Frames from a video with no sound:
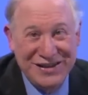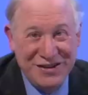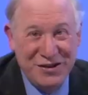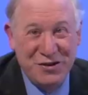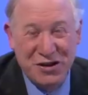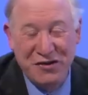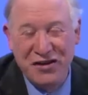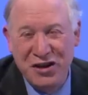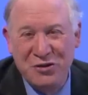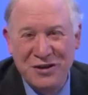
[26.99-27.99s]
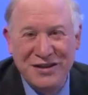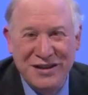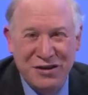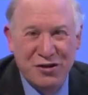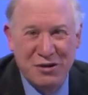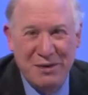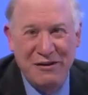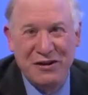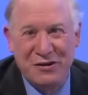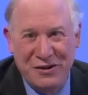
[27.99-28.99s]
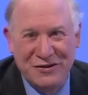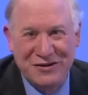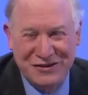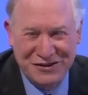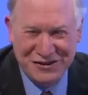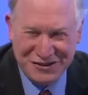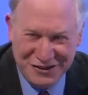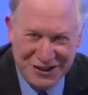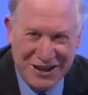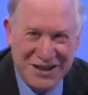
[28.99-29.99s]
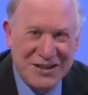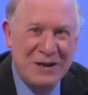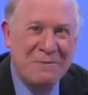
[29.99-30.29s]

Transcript: those of you in North America are going to realize